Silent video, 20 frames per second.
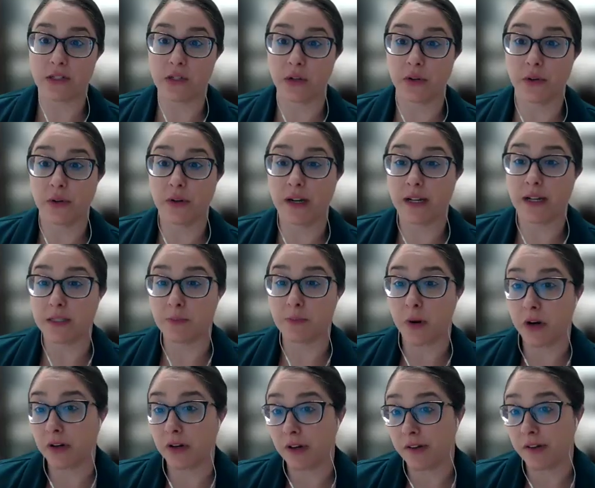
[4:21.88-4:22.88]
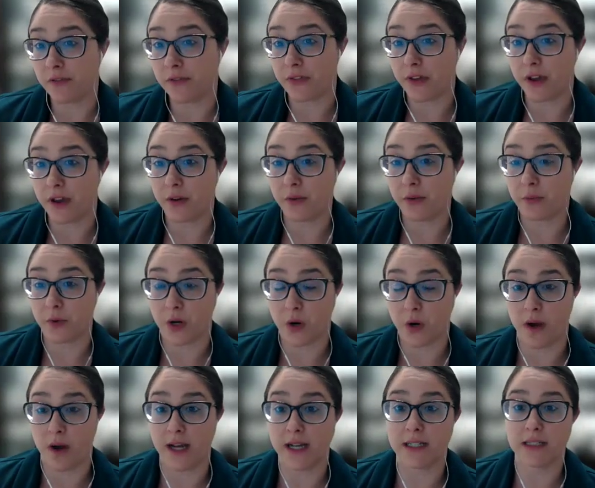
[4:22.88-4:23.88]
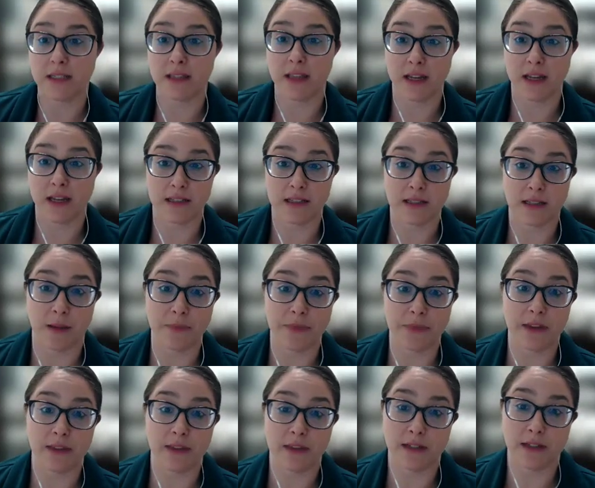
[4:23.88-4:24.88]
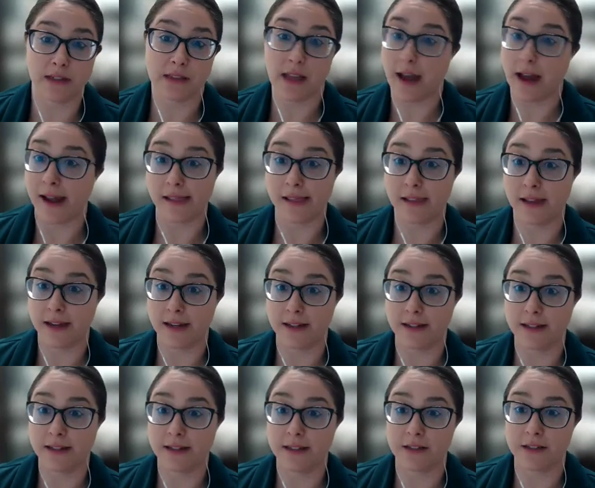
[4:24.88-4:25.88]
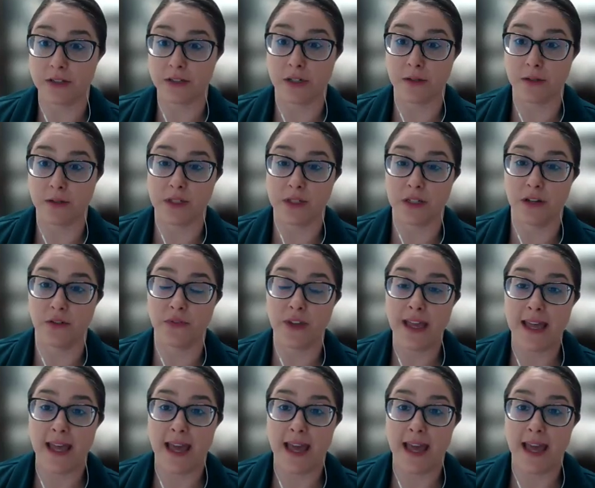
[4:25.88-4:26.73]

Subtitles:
So as part of the request, that is something that is highlighted in terms of